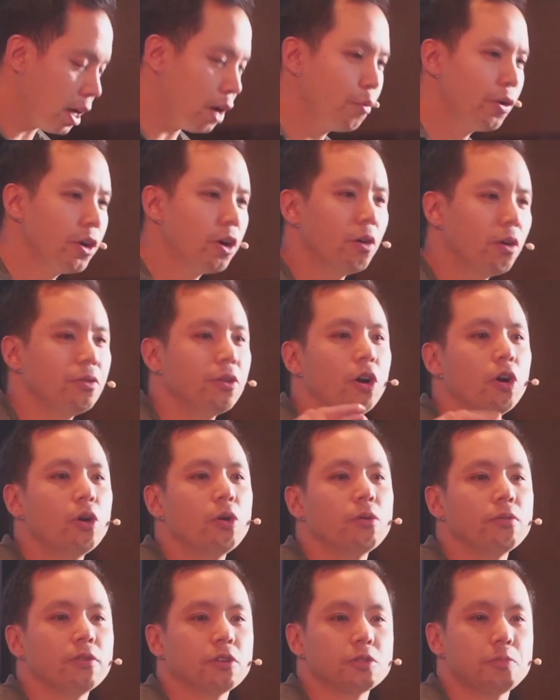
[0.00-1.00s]
And we all
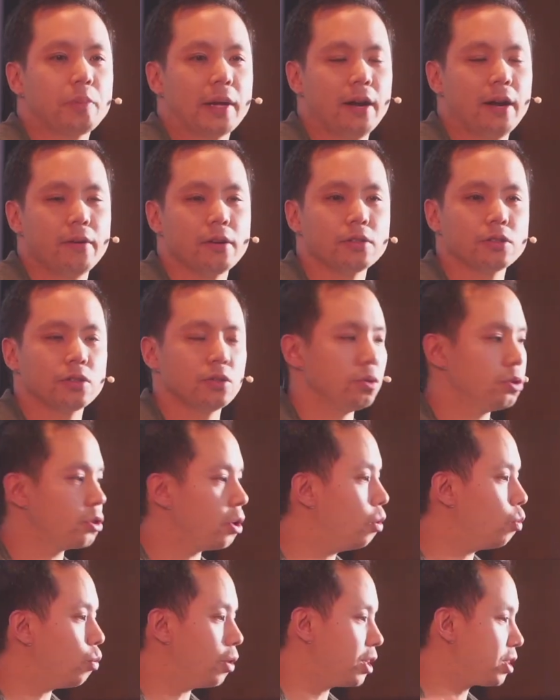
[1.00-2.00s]
know those parents who
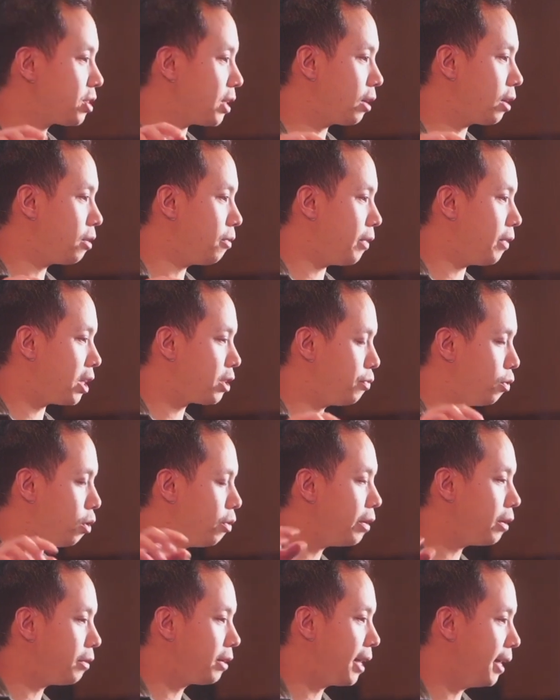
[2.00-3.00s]
don't want to sacrifice
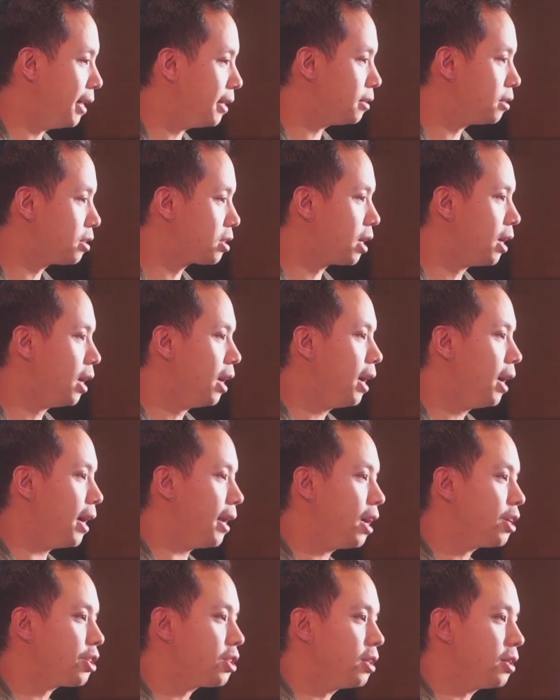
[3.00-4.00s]
for their kids,
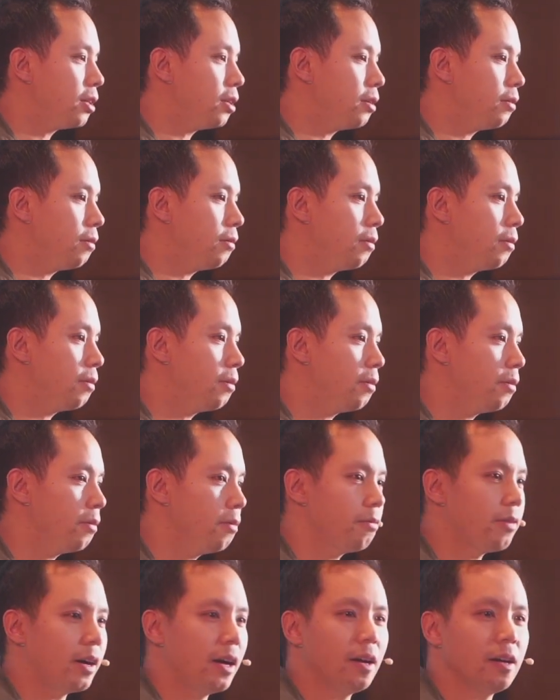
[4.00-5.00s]
and actually
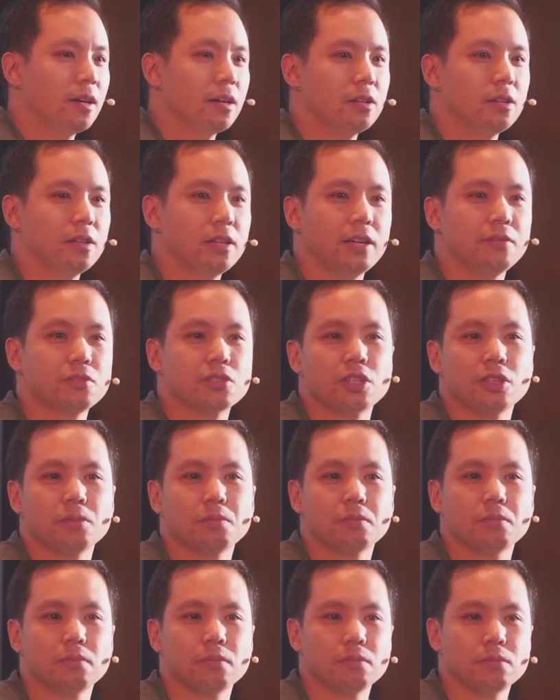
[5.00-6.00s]
that leaves
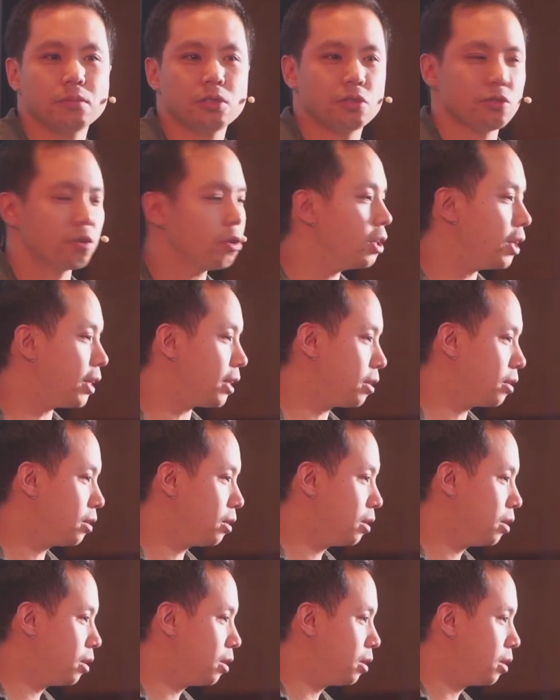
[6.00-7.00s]
them struggling,
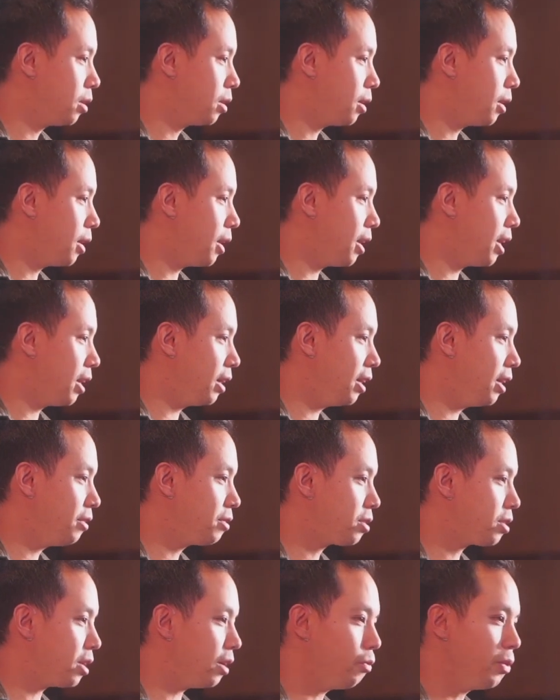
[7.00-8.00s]
and it
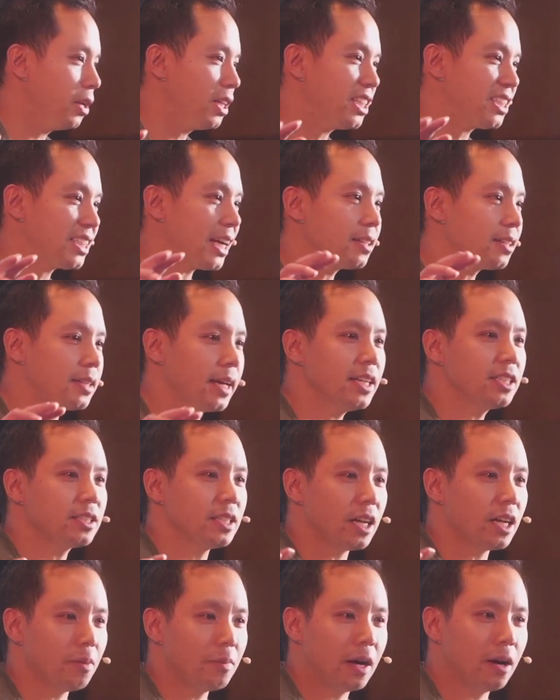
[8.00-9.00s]
leaves a really sad
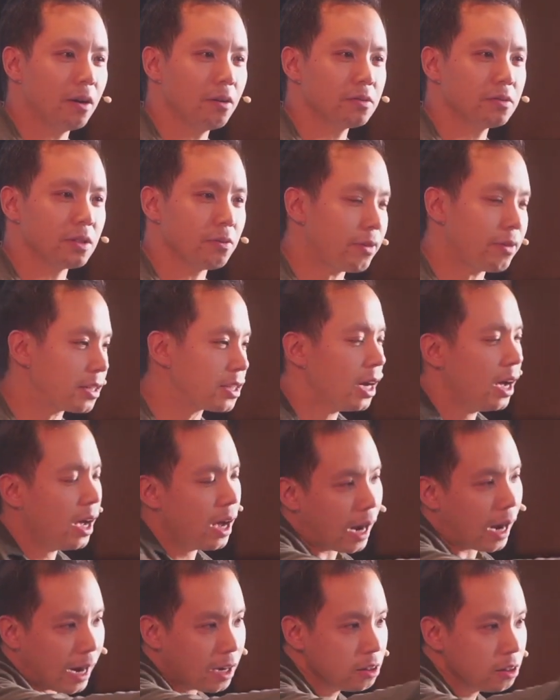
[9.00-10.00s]
taste in our mouths. In fact,
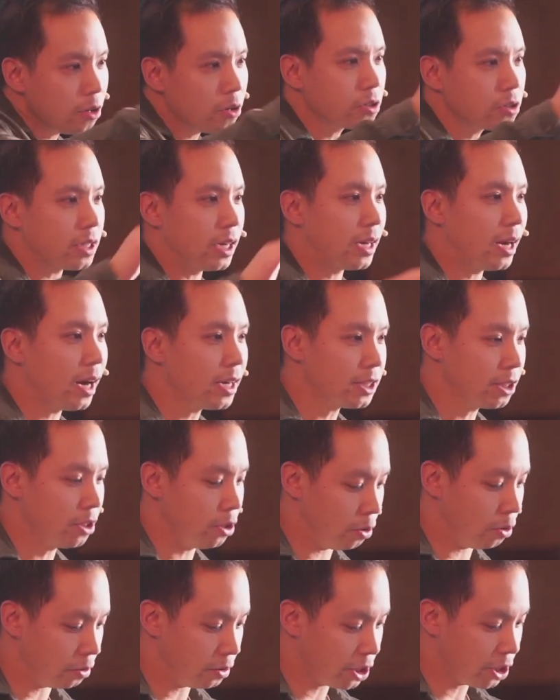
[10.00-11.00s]
I looked at an
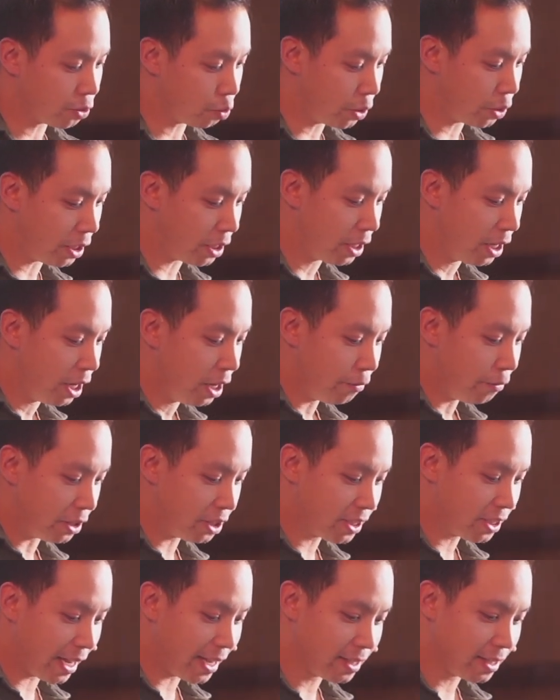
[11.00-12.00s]
article this week
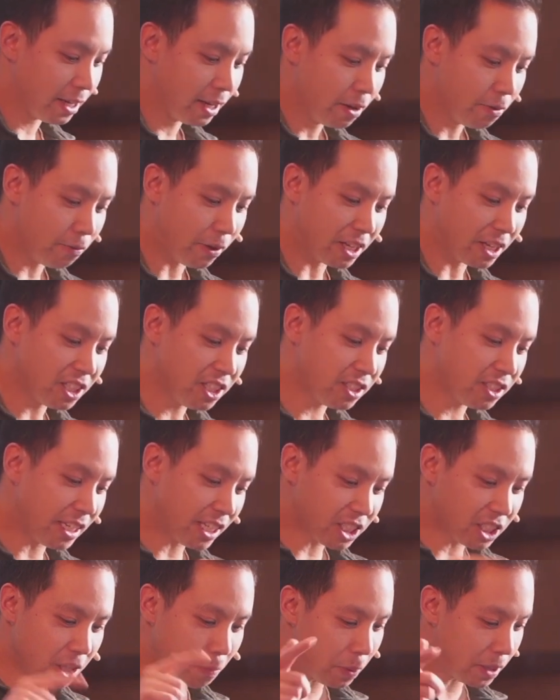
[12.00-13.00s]
that said that
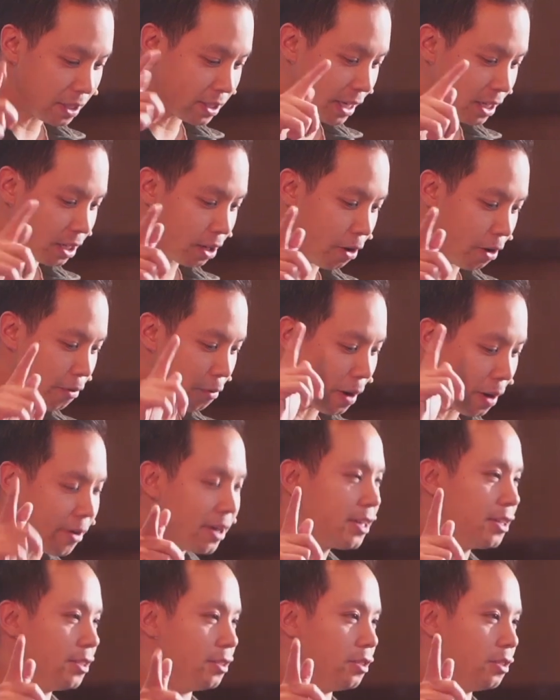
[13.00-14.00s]
sixty percent of
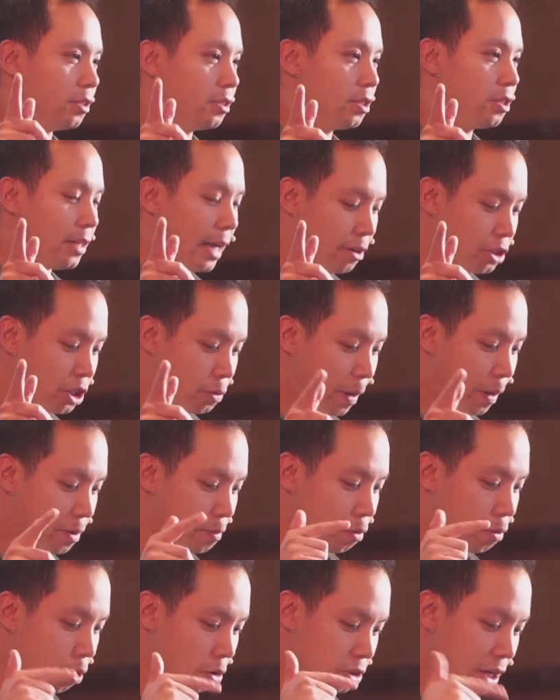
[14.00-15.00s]
Americans now
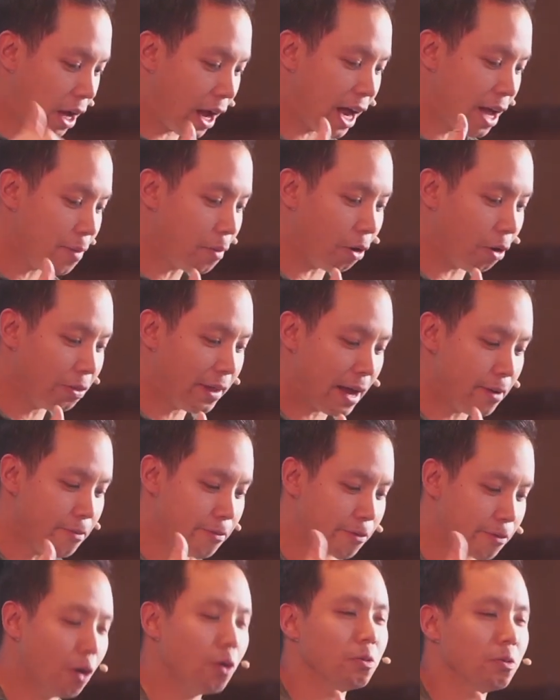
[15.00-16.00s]
spend more time on their
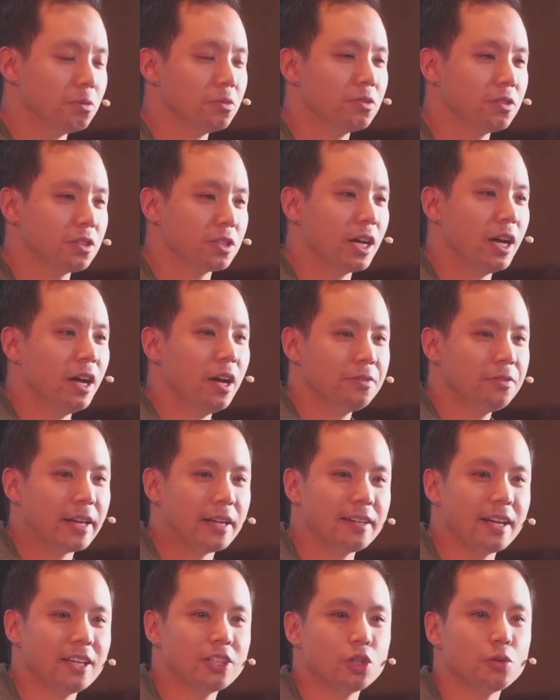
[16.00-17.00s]
phones
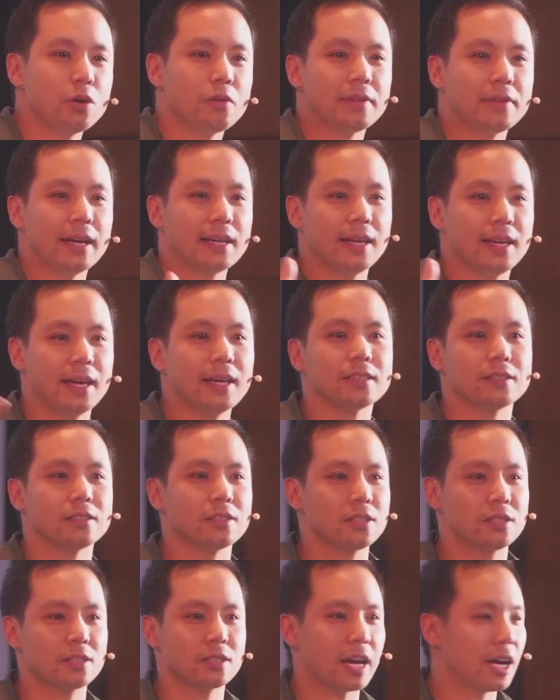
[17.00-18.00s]
than they do with their
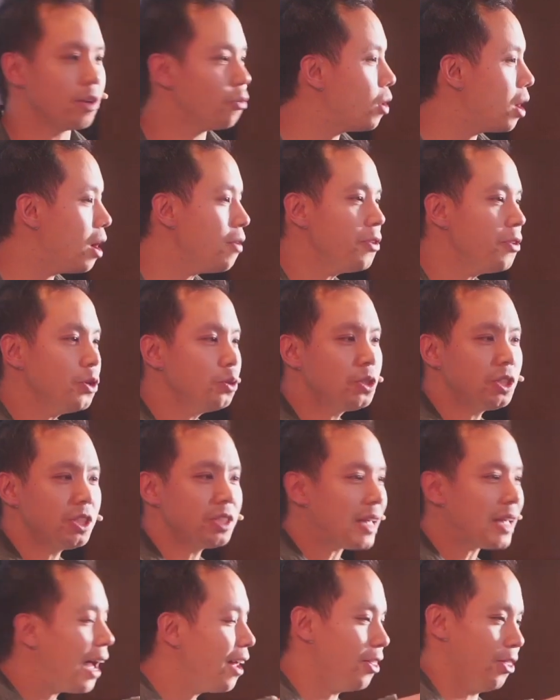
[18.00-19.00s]
kids. And wherever you
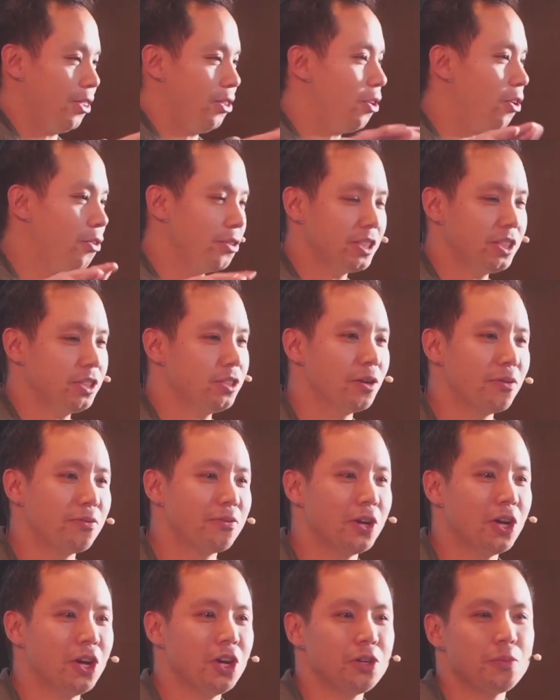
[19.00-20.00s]
stand on this
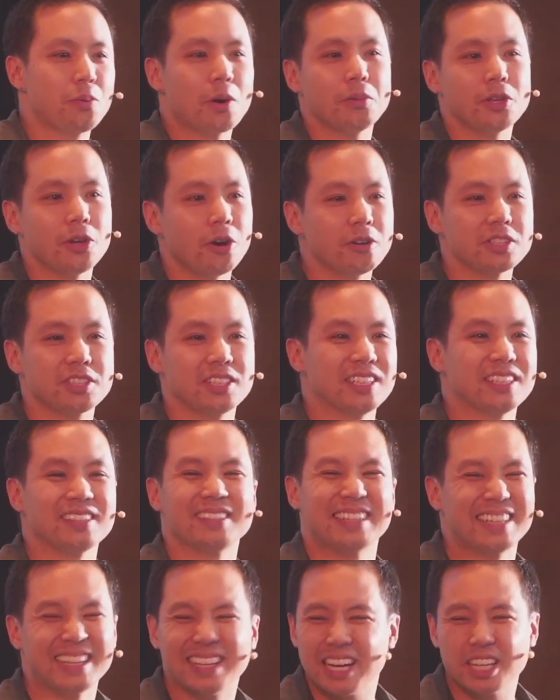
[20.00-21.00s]
stuff, you're probably all
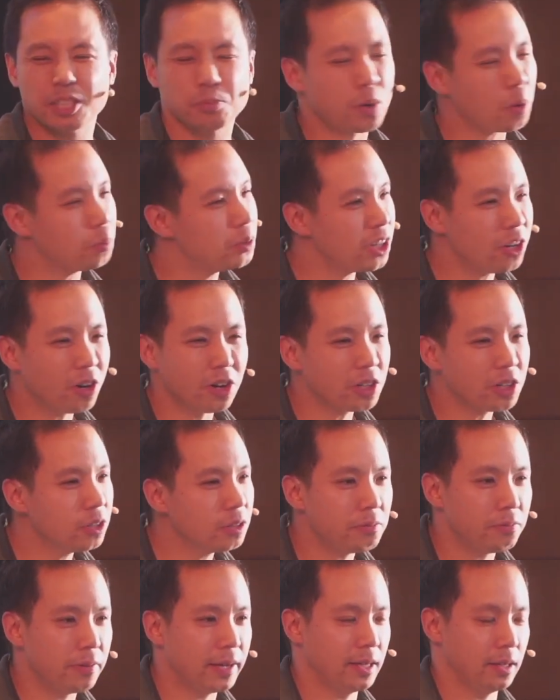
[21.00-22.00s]
saying, that's probably not a
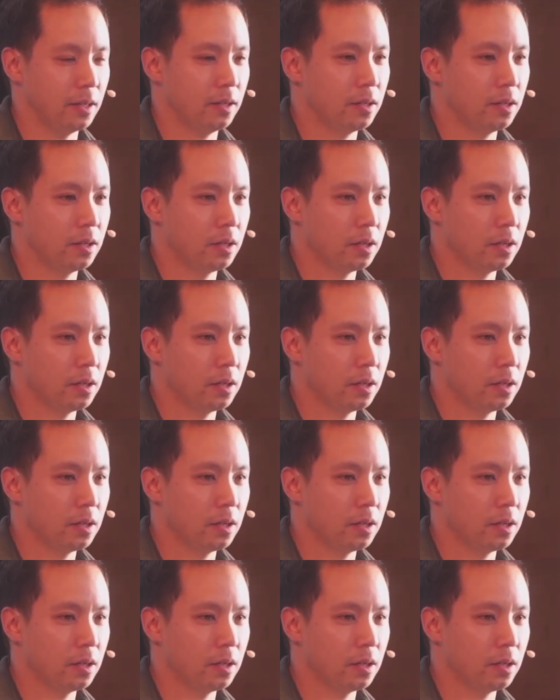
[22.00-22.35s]
good thing.